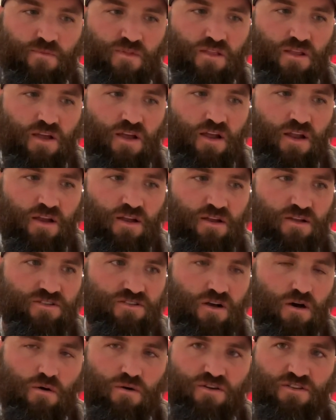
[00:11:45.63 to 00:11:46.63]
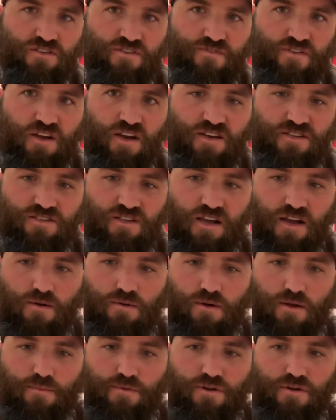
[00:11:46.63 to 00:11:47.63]
And as always, if you guys like
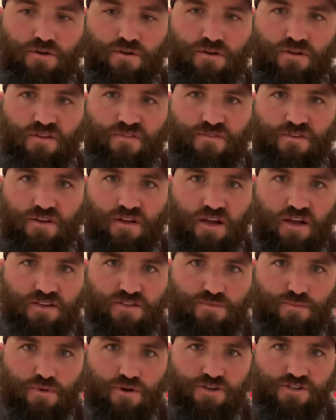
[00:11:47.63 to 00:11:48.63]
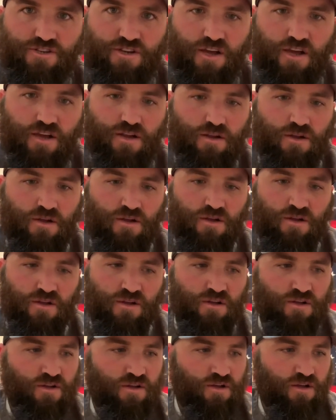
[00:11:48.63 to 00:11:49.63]
what I'm doing, if you guys appreciate
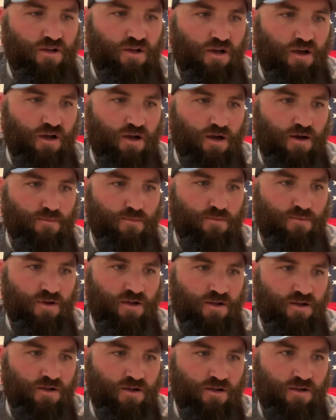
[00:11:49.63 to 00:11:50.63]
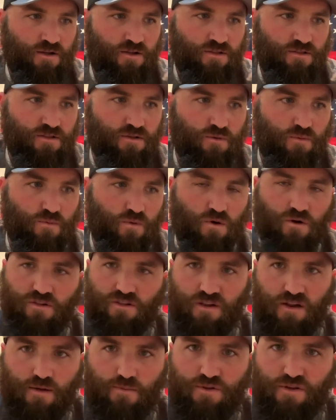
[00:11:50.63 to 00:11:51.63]
the work
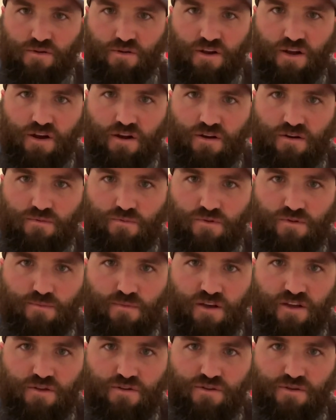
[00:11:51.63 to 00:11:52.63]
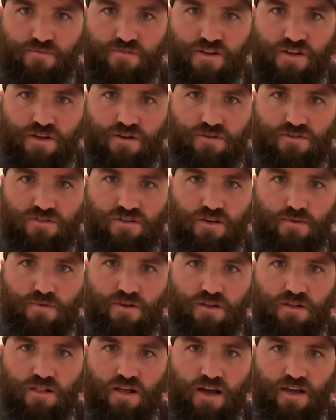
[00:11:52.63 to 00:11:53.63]
that I'm doing here with my YouTube videos, give
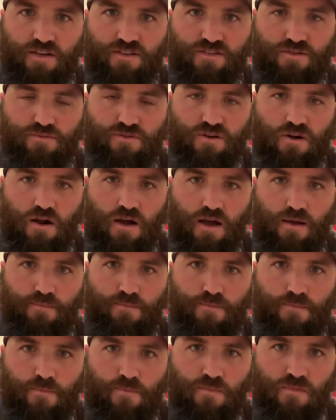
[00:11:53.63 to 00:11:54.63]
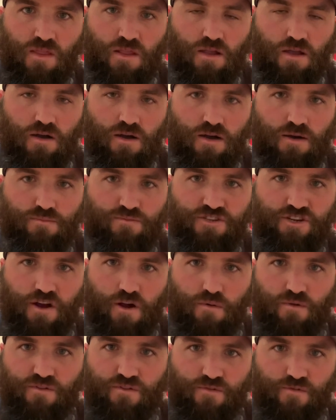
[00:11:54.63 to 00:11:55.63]
me a like, subscribe,
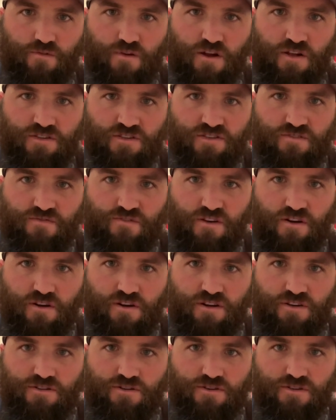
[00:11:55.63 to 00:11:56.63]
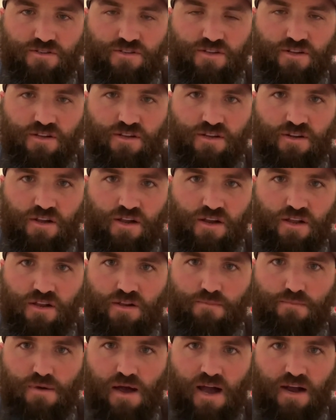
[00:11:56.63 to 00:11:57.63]
share with your friends if they're interested in
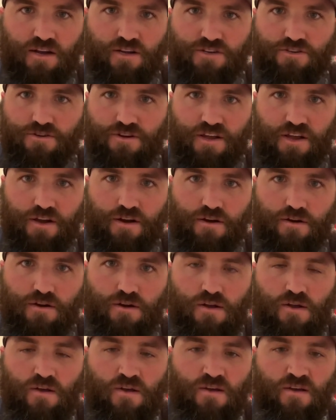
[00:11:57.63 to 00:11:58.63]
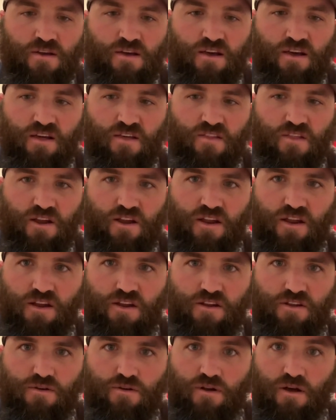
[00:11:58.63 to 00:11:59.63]
any backcountry gear and they need
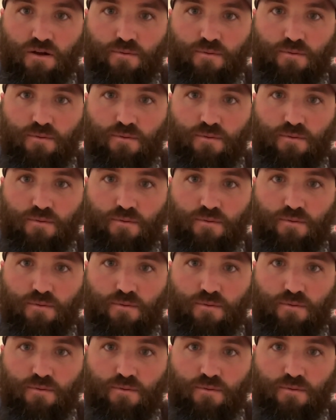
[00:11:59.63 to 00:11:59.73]
to do it on a